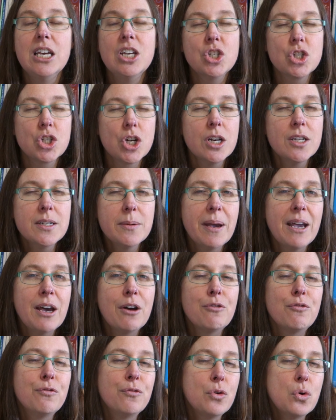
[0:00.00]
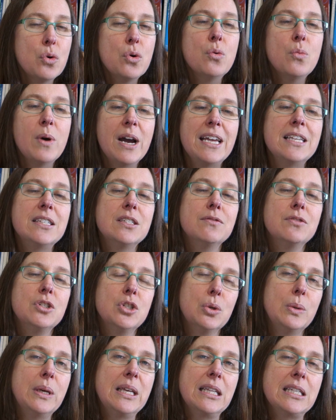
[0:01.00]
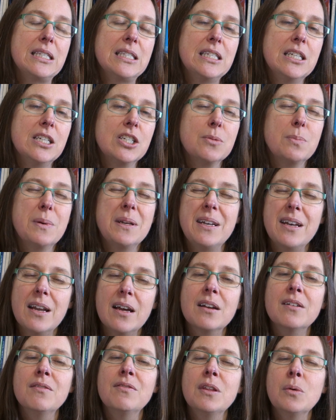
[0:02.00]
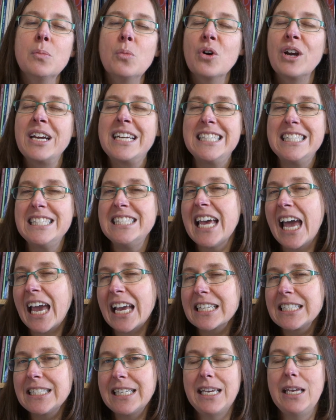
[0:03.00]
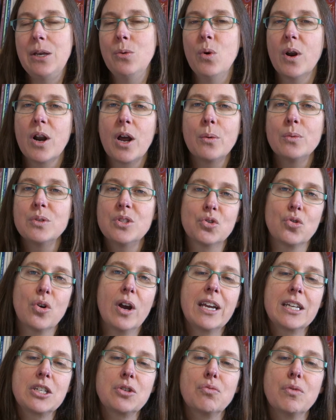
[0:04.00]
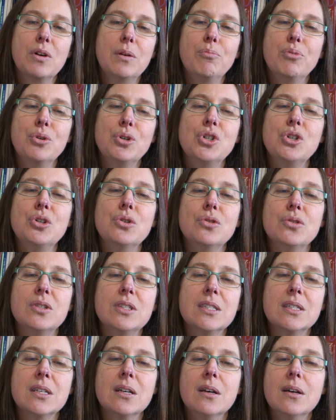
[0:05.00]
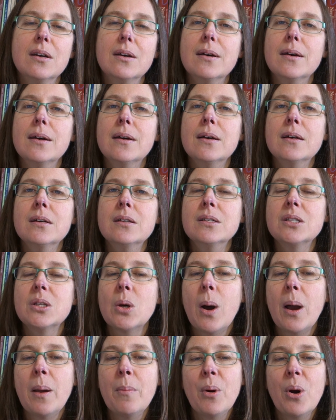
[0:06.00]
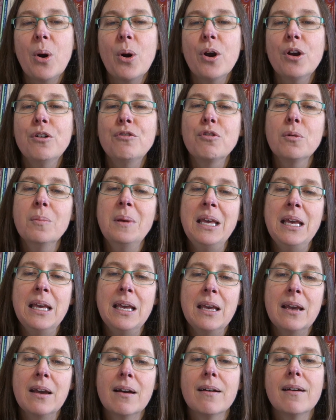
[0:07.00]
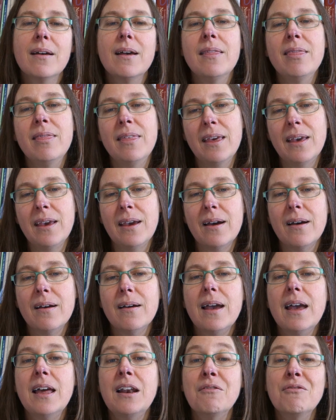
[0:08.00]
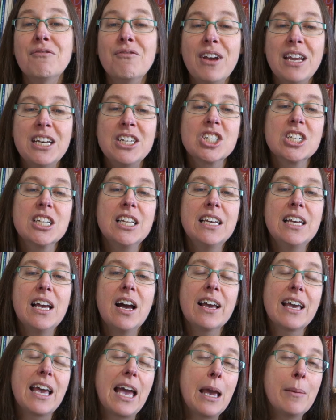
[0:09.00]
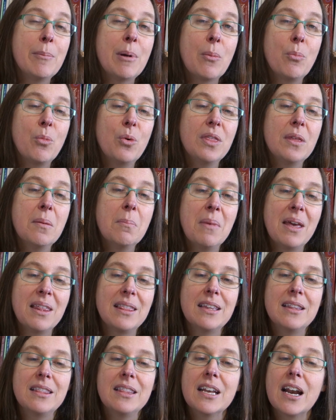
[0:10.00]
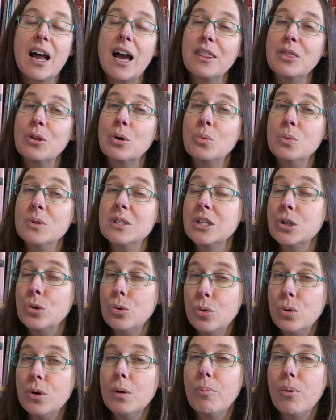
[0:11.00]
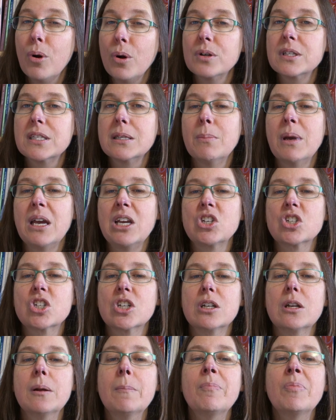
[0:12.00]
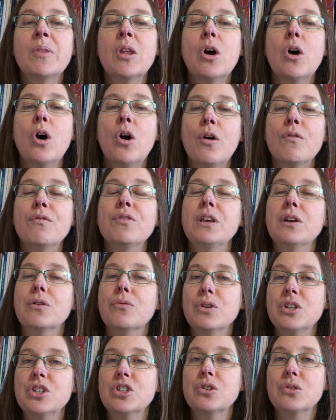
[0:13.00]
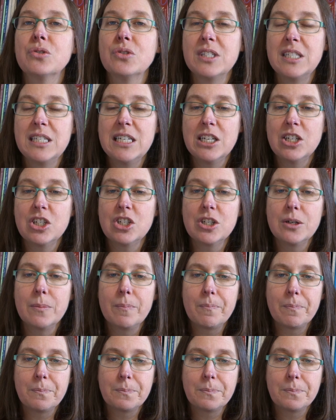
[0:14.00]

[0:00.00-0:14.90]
It showed about 4 ways of doing the stitch, but none of them were exactly what I was trying to reproduce. So I borrowed from here and there, and eventually I came up with a method that I thought was a good approximation of the original stitch.